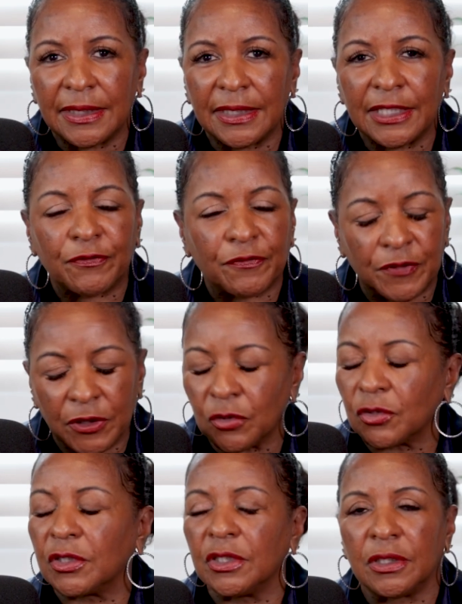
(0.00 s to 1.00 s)
it
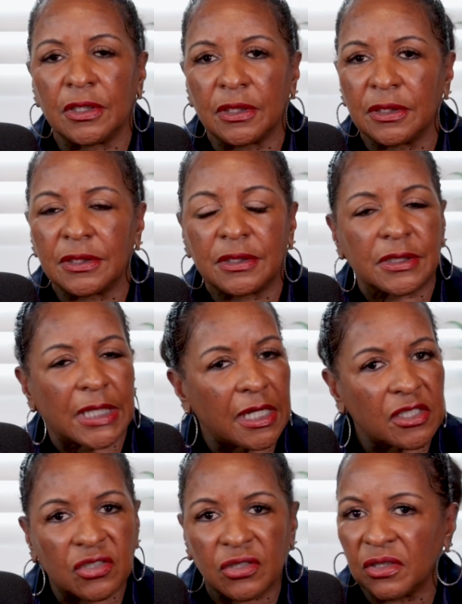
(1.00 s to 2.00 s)
feels good,
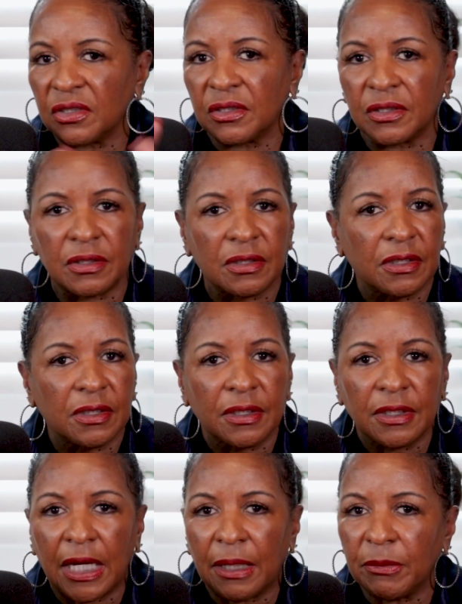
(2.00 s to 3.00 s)
tastes good.
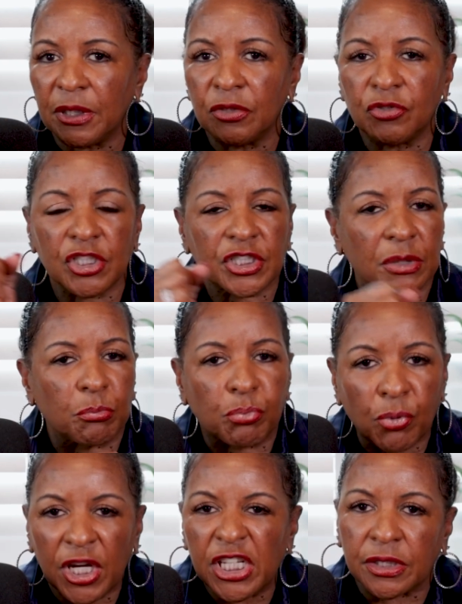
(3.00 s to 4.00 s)
I mean, you just
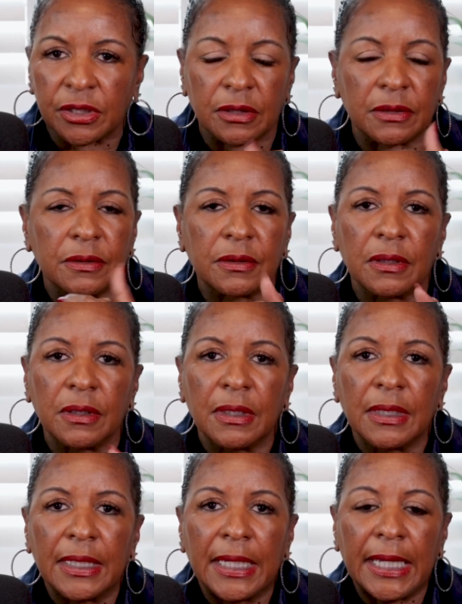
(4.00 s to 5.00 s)
embrace it.
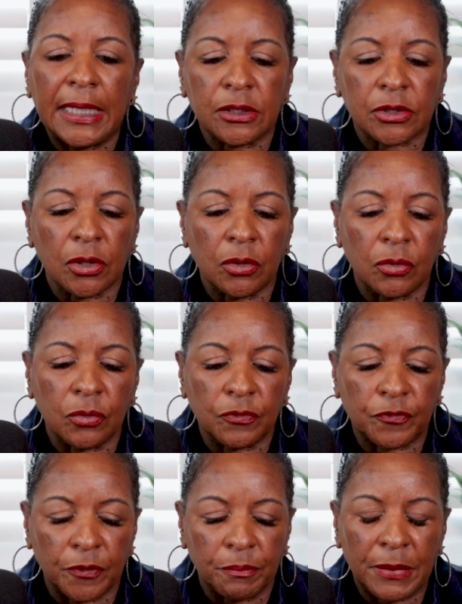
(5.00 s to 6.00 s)
And so
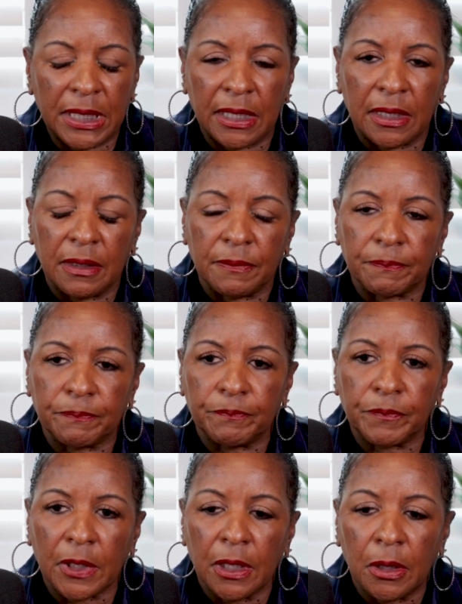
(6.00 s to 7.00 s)
for me,
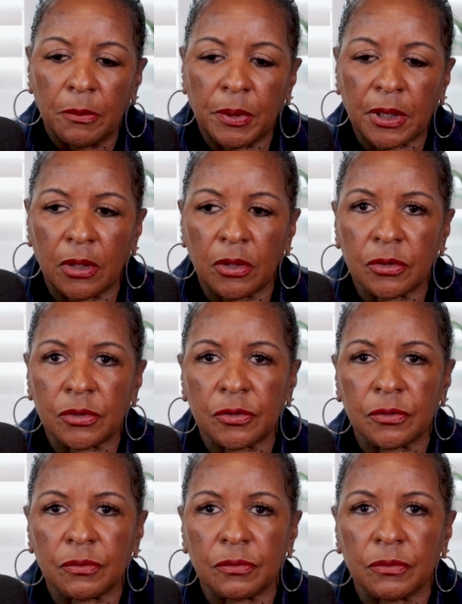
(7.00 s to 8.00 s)
because
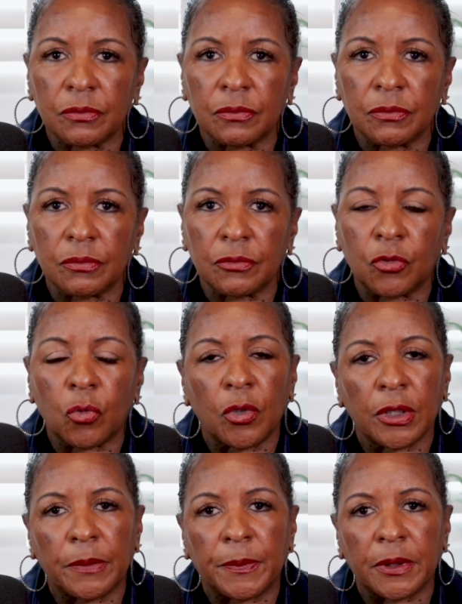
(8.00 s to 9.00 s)

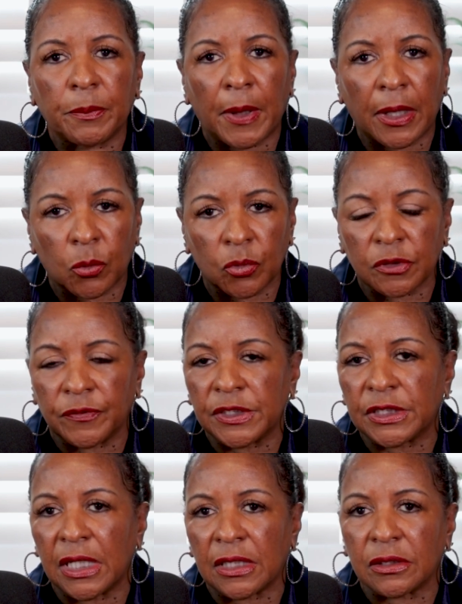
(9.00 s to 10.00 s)
growing up in the Pine Woods
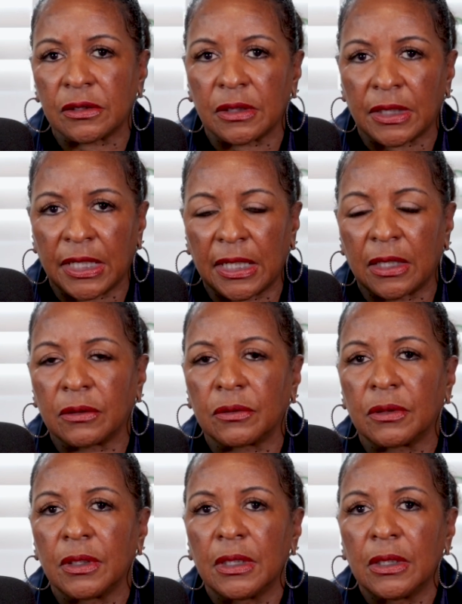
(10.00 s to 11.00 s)
Beach, Texas, again,
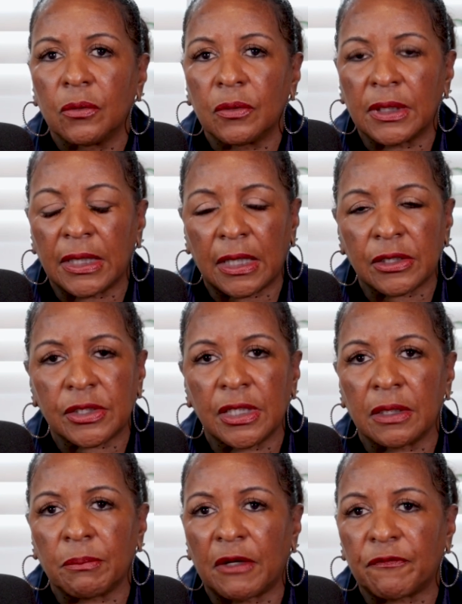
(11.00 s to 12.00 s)
like I said
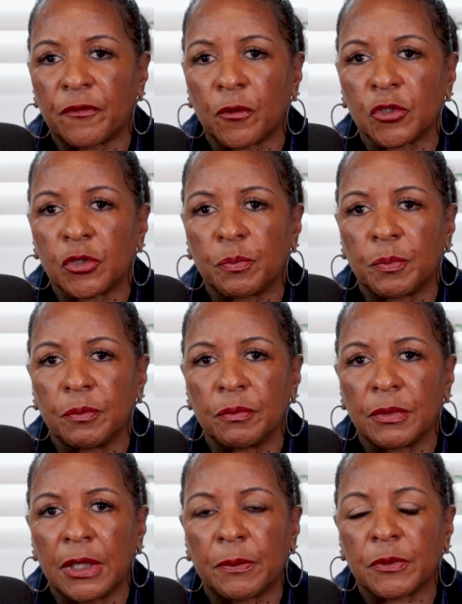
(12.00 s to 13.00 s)
in my first
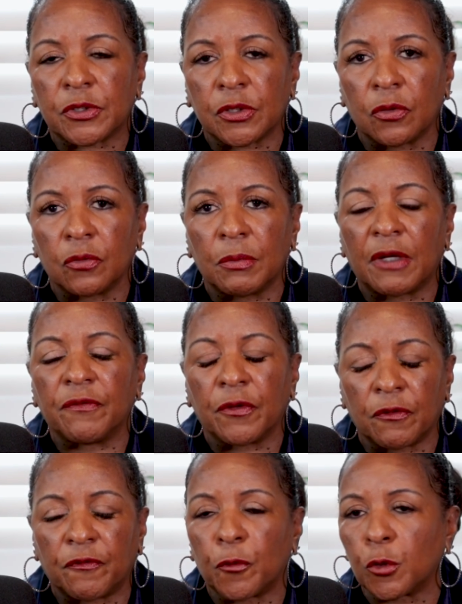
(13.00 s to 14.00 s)
episode, my
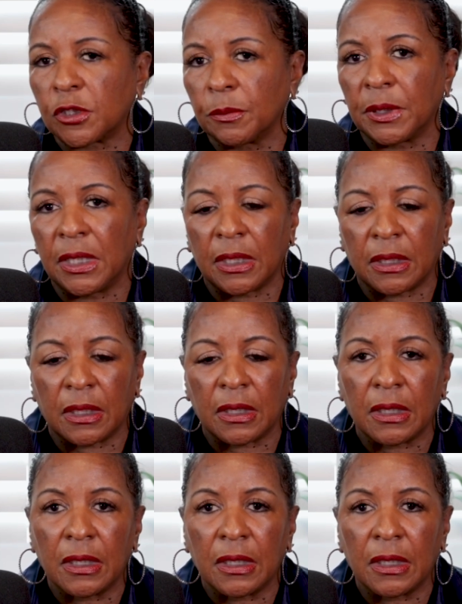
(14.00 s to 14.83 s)
very first, the beginning,